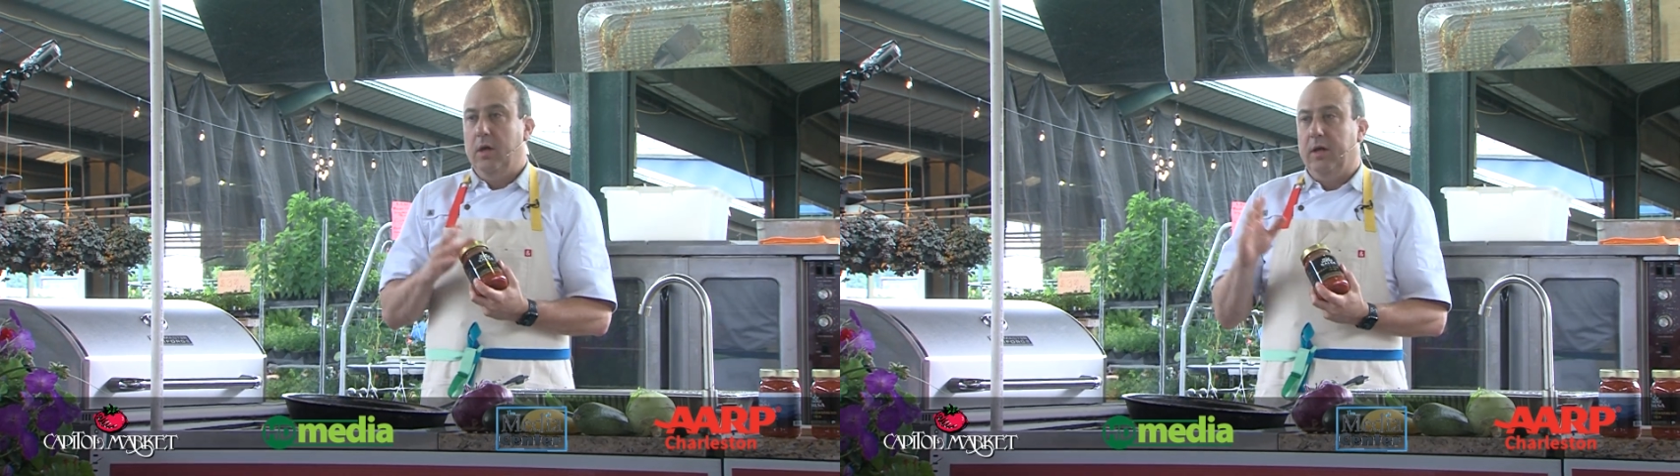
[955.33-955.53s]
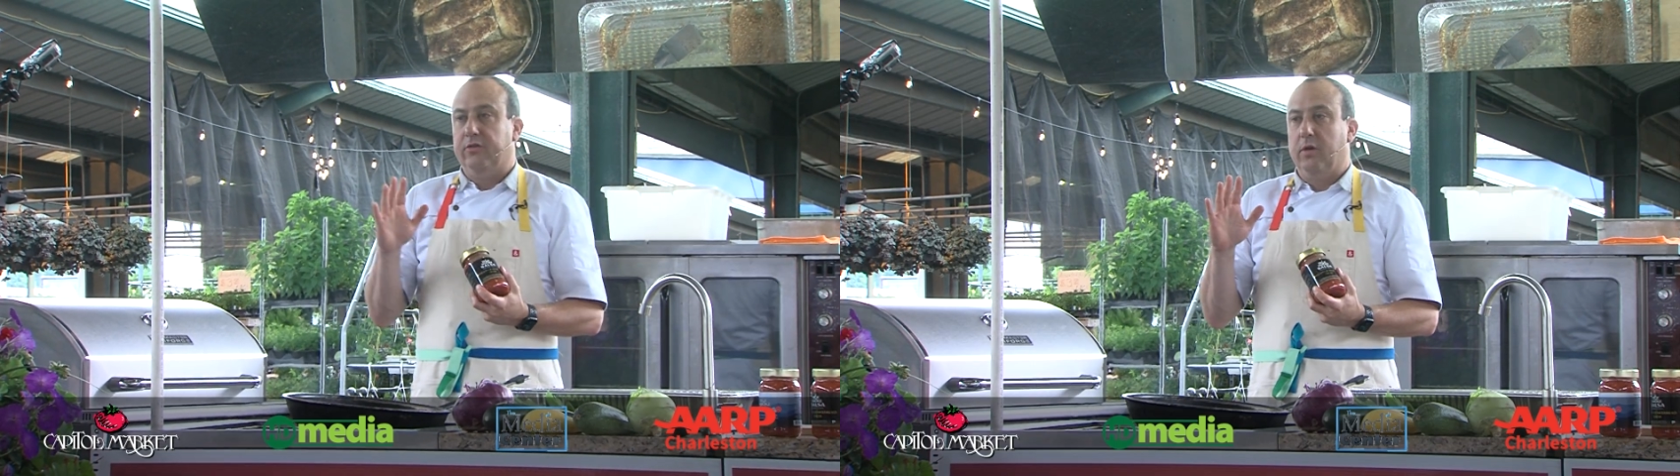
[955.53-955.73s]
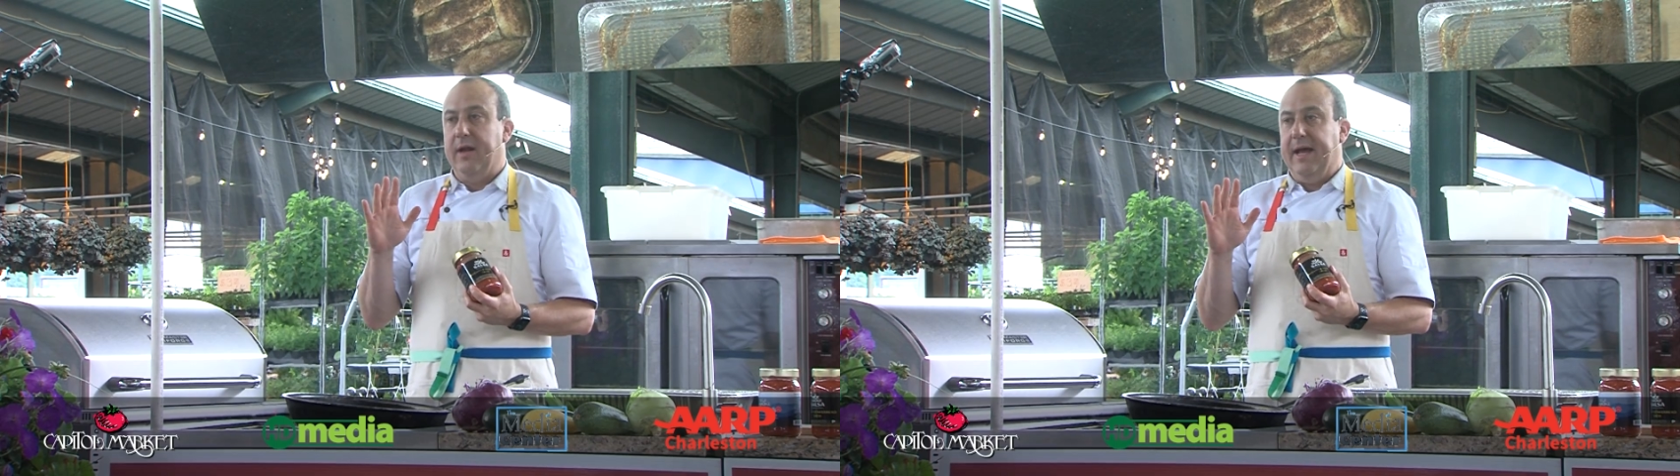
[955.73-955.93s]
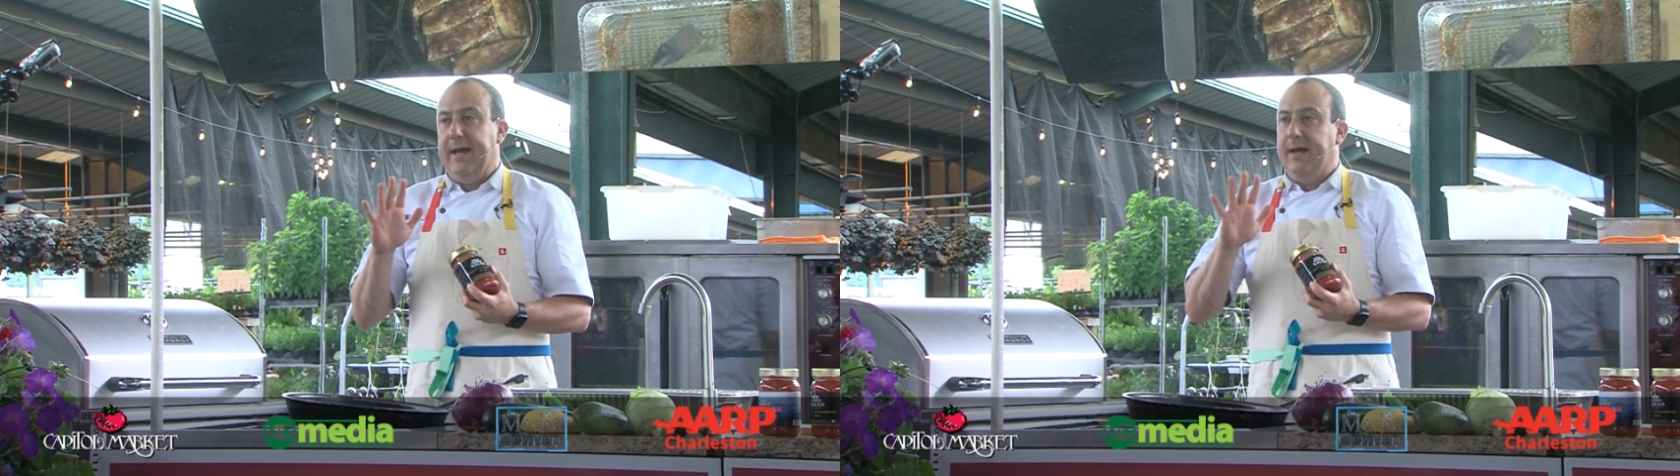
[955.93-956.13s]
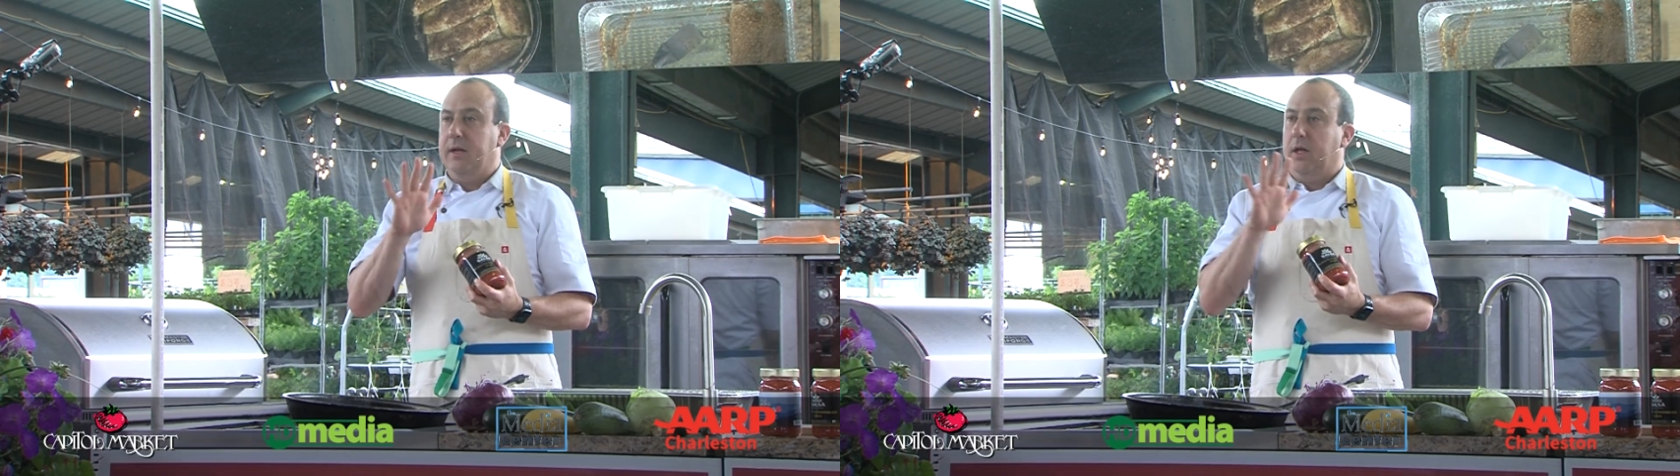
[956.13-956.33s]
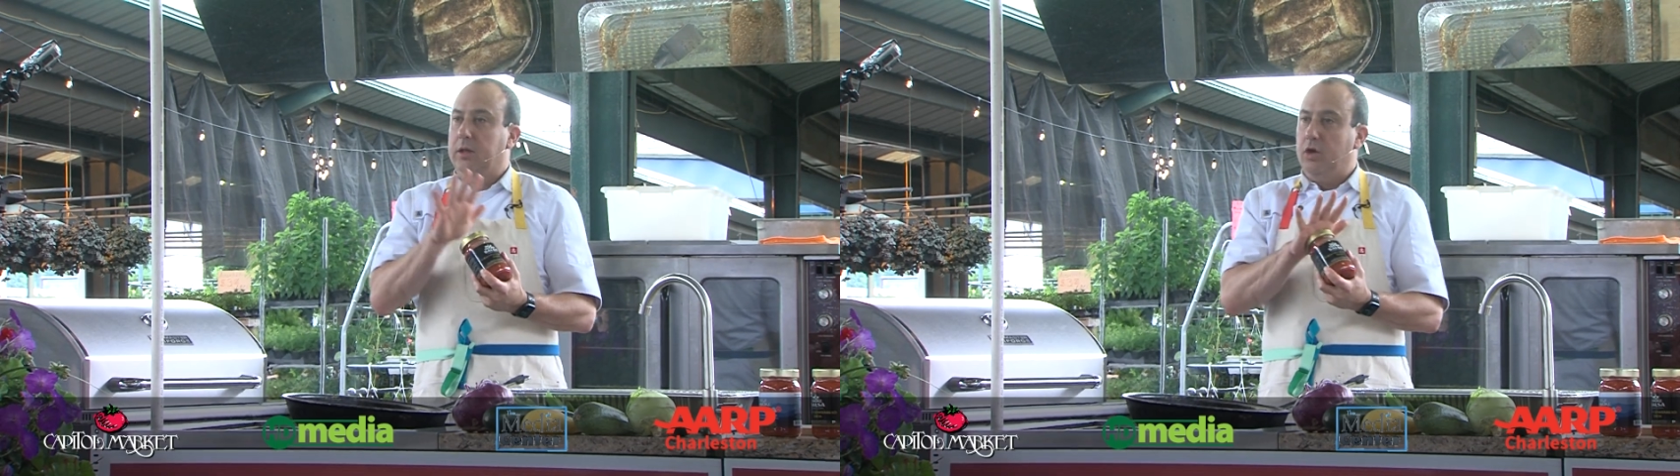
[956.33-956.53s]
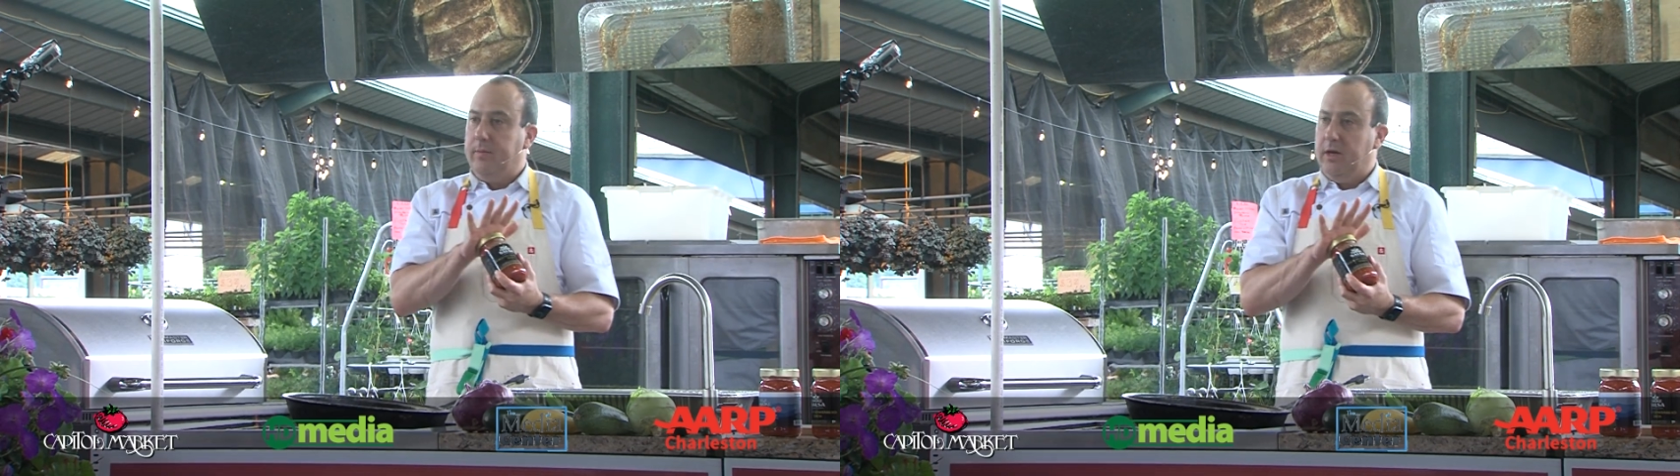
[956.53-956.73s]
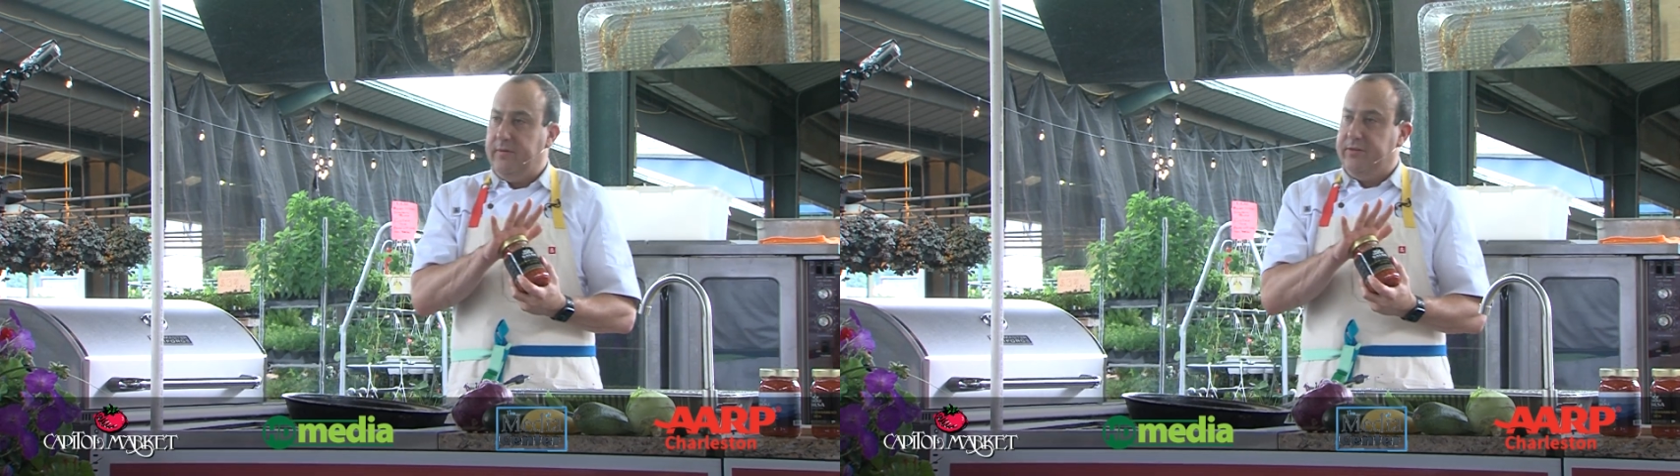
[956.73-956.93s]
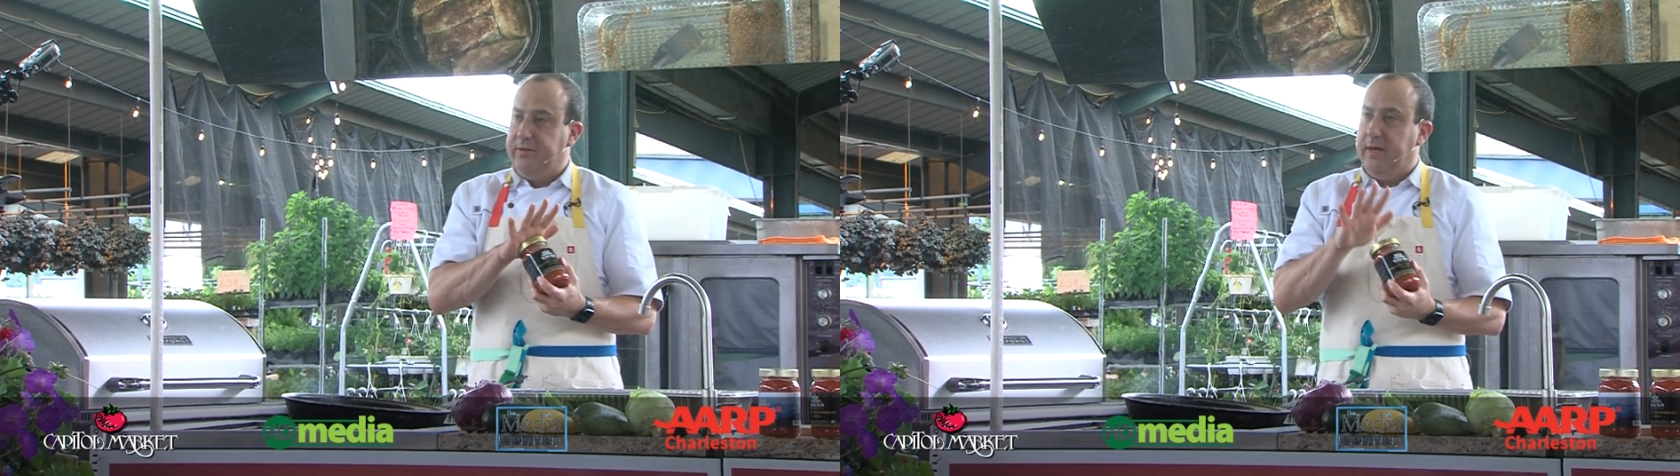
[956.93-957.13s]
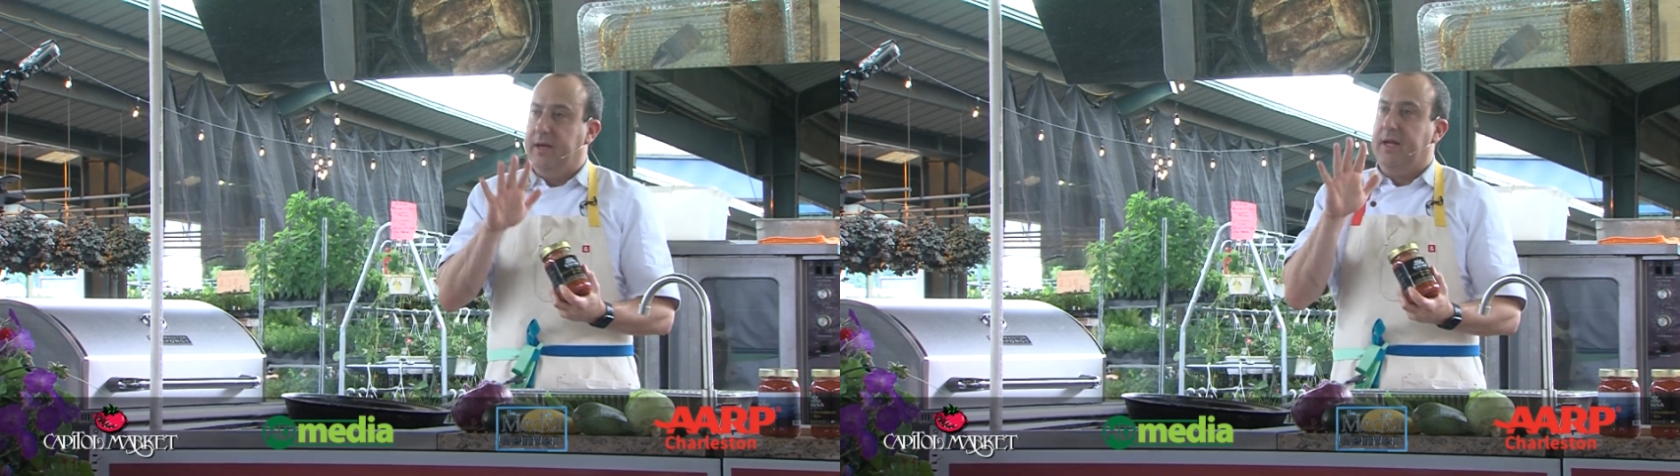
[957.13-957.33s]
is going to add a little bit of
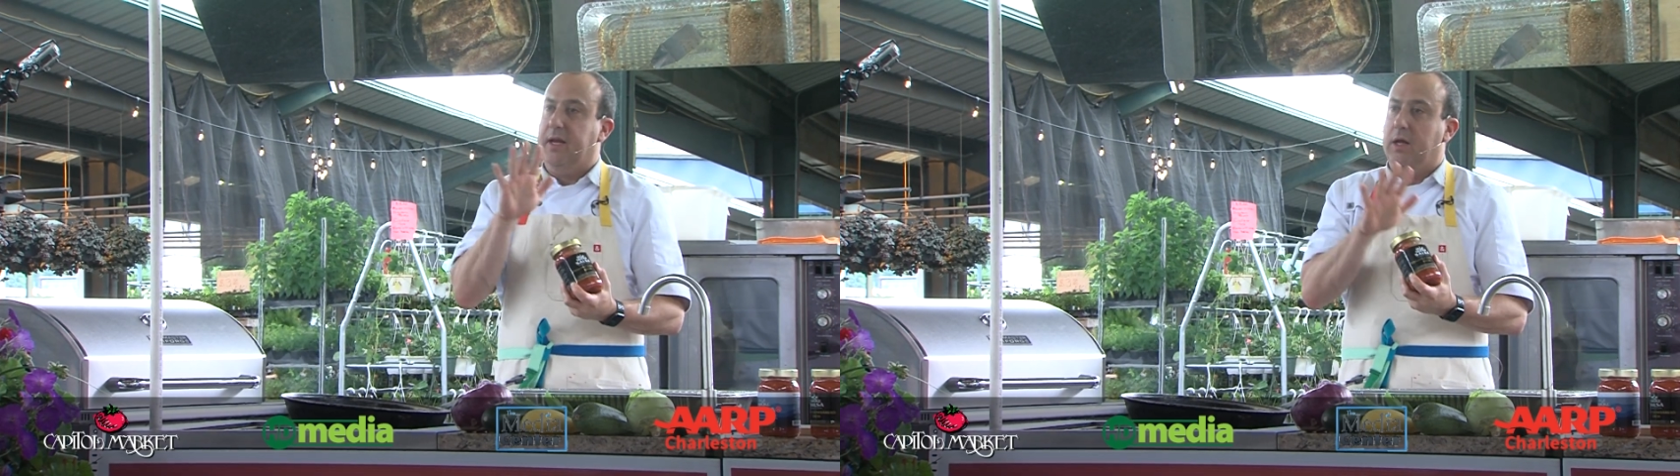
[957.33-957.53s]
acidity,